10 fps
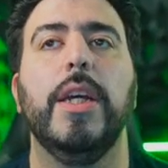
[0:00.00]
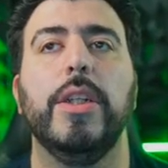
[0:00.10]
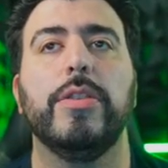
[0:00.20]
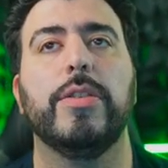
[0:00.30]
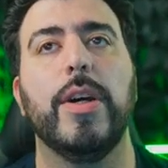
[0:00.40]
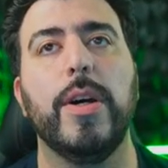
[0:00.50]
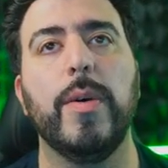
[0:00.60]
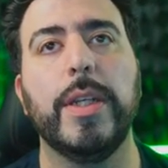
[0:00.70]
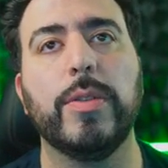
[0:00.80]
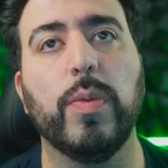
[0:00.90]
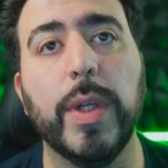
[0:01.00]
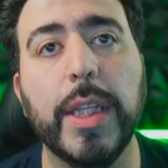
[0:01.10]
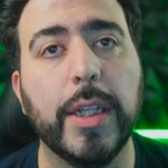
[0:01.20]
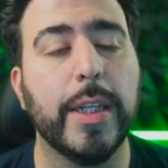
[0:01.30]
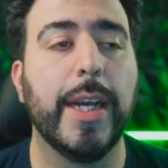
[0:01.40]
So it's
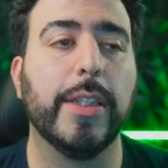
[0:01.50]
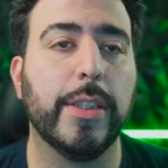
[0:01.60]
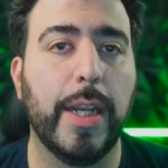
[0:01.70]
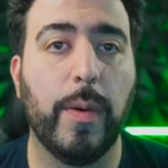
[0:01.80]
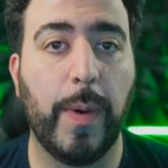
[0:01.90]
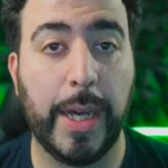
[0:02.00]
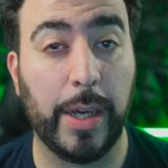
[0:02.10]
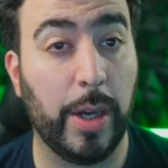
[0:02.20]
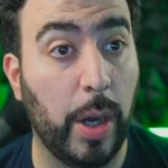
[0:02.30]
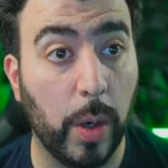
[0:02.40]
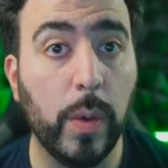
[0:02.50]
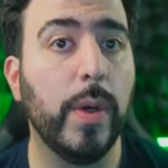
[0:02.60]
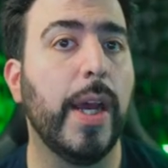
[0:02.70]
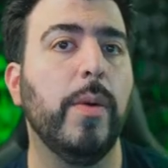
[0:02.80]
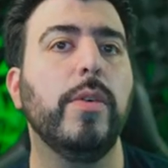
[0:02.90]
really good actually at writing code,
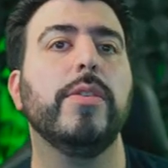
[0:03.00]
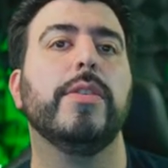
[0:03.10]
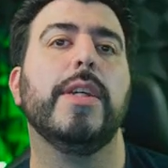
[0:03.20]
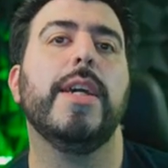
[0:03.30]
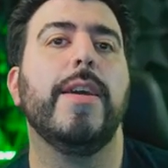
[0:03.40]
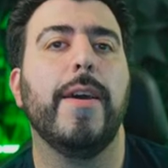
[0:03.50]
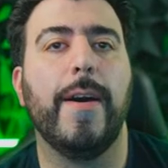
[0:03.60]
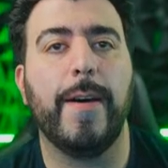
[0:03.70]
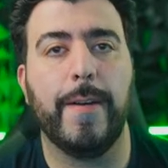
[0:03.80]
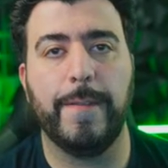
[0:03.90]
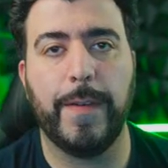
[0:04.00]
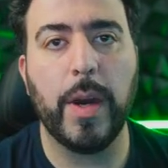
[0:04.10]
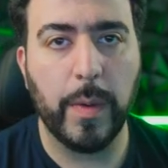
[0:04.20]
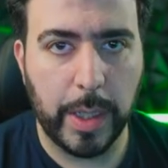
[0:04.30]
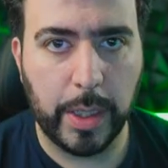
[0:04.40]
I will say. Uh,
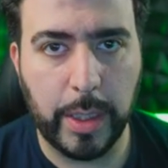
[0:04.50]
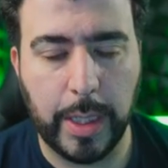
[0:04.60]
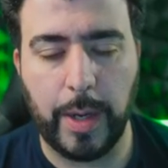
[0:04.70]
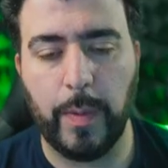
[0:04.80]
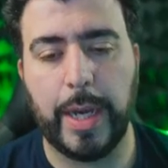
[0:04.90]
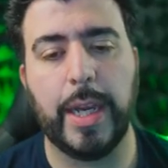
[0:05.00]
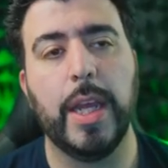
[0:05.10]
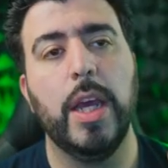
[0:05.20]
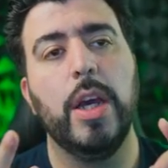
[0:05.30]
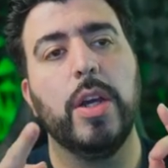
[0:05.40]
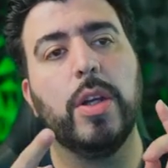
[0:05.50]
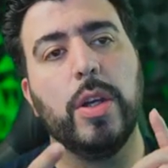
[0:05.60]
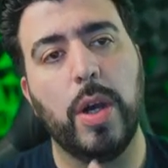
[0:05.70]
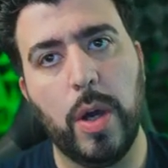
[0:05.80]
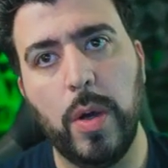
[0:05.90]
very good at writing
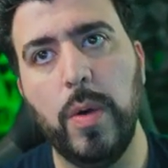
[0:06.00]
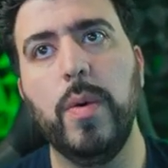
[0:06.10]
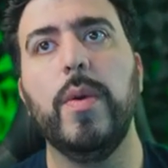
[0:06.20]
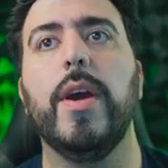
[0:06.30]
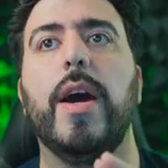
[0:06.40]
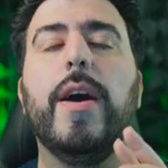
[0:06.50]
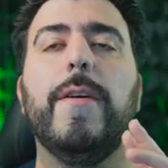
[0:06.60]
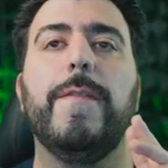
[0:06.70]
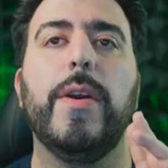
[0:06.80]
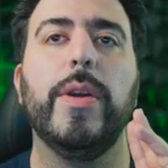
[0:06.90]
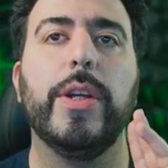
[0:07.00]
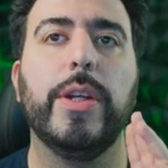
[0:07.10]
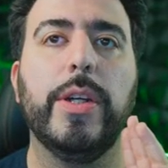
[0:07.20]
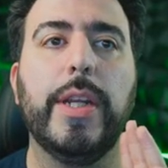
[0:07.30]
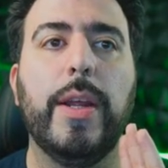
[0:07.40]
code, uh, very
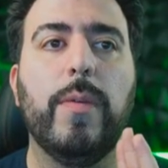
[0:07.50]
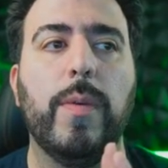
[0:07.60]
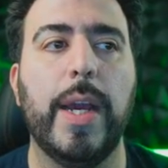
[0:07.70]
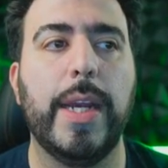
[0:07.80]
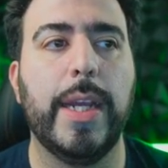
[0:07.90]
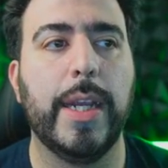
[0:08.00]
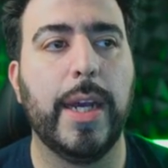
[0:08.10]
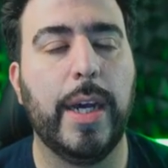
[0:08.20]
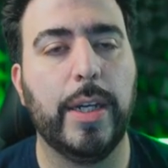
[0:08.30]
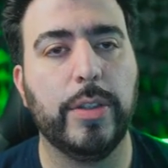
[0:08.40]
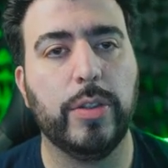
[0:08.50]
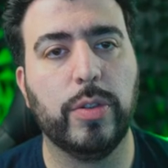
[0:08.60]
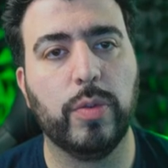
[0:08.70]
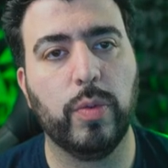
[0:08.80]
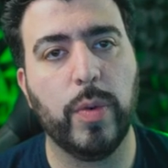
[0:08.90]
good at writing uh,
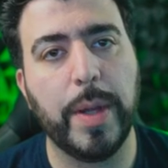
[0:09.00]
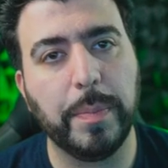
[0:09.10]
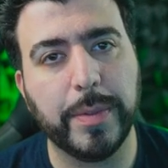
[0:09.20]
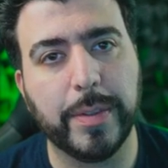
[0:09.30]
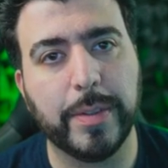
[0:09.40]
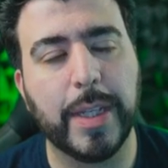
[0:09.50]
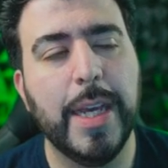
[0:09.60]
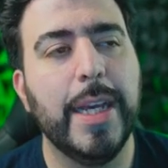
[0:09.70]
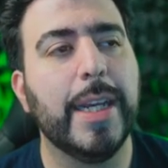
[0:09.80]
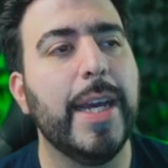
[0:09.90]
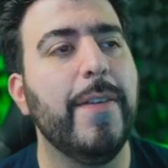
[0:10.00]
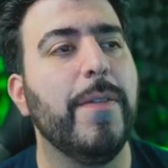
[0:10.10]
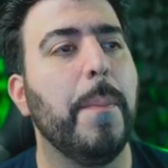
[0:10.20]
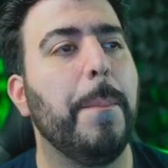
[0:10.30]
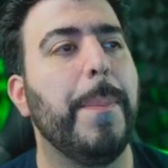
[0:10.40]
scripts, kind of
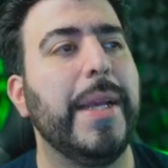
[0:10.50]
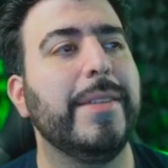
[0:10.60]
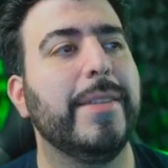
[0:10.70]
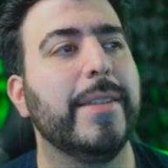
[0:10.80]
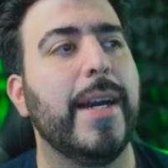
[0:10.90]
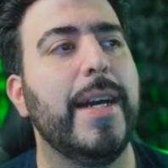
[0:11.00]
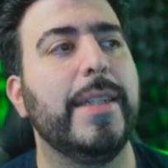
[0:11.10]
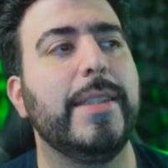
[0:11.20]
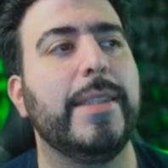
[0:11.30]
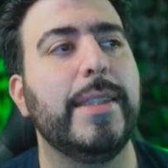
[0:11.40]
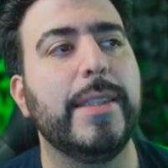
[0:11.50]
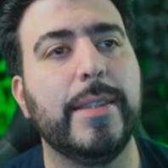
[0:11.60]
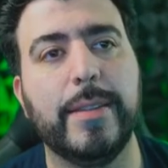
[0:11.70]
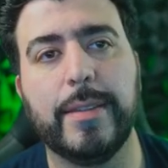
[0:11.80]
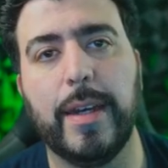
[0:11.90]
basic
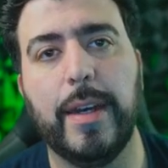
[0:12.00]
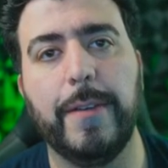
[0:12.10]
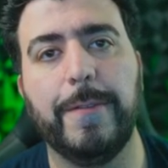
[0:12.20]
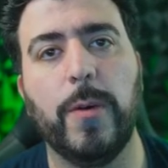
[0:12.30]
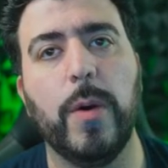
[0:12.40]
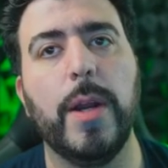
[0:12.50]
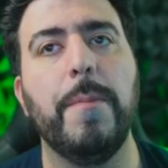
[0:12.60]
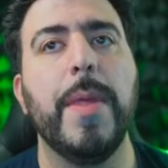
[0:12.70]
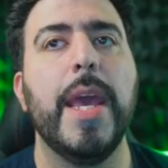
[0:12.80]
ideas uh, for it.